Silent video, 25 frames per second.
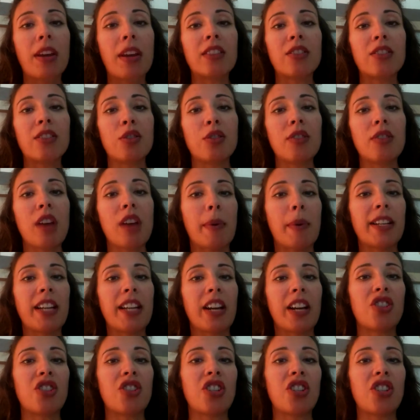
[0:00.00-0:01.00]
can do that by
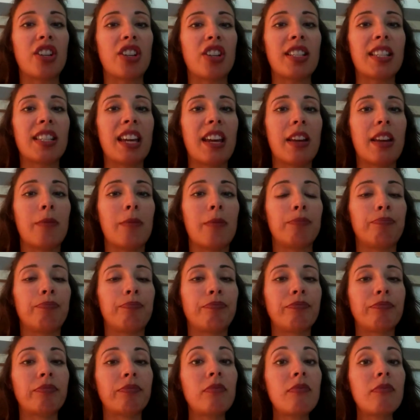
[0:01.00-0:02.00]
touching our skin.
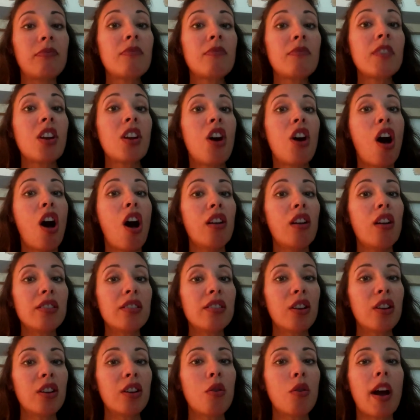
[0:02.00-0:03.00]

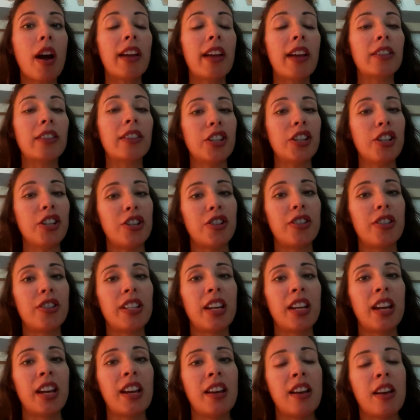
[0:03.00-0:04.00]
Also, I
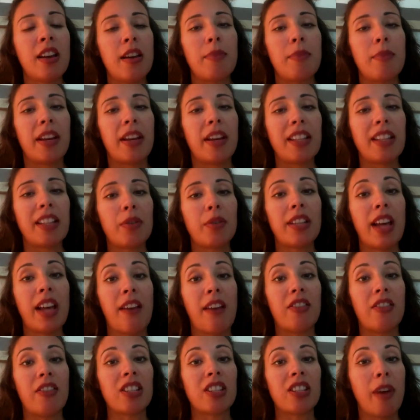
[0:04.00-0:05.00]
learned, because I was
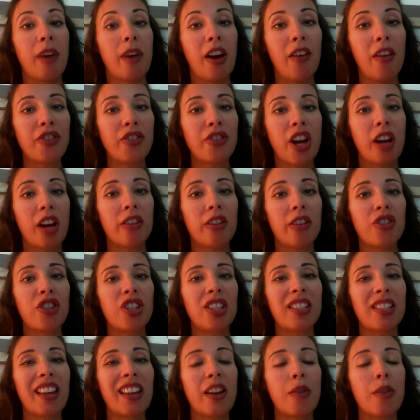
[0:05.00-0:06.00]
having some health
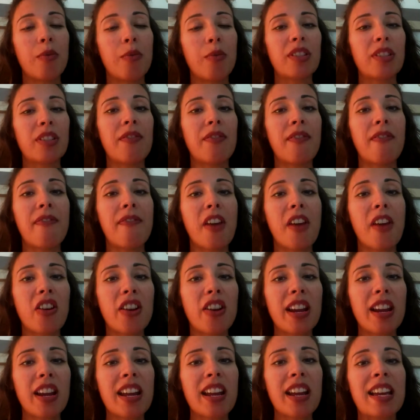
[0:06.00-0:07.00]
challenges, that it was
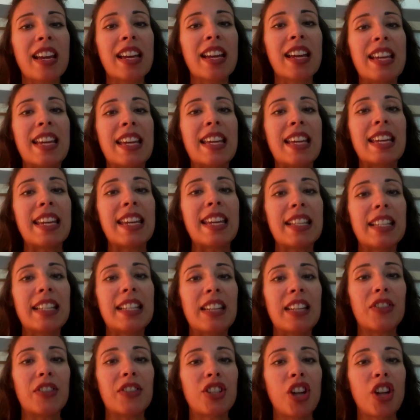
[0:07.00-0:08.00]
very
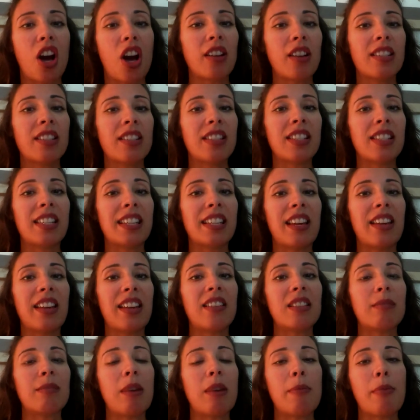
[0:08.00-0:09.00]
easy for toxins to get
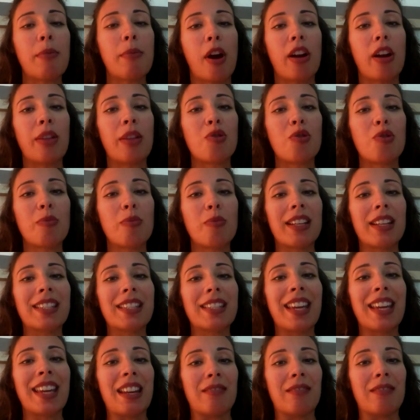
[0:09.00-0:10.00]
into my body through my
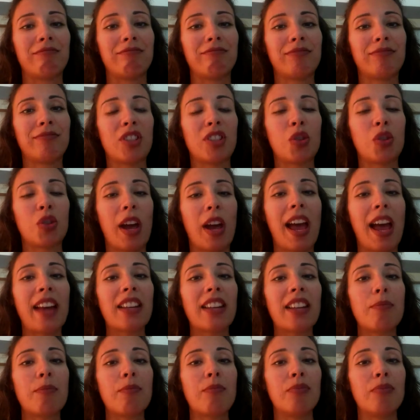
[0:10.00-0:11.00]
skin. So I
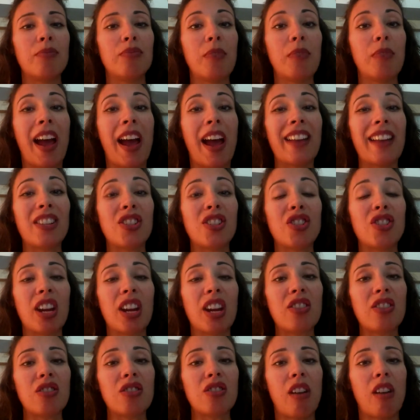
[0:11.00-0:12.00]
had to
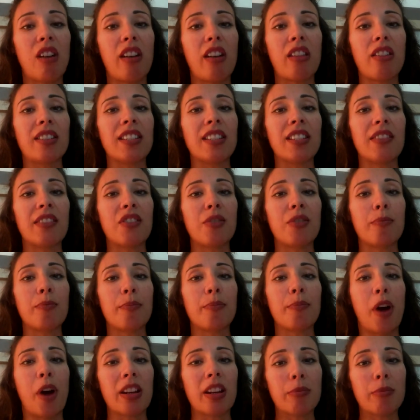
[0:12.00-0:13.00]
change a lot of the different
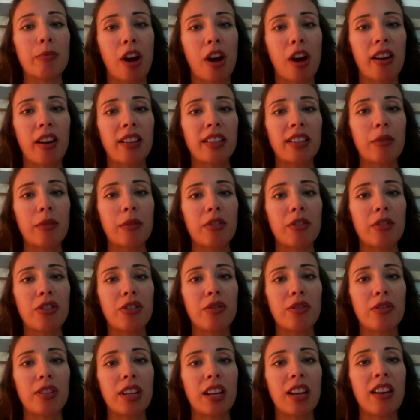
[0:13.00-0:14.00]
body products I was
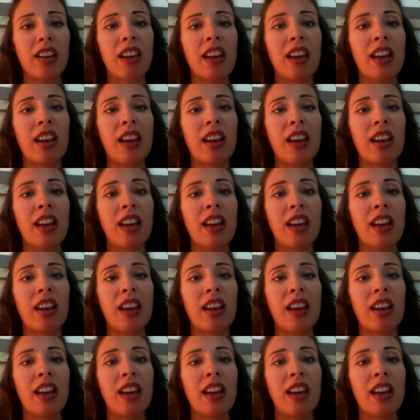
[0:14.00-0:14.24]
using,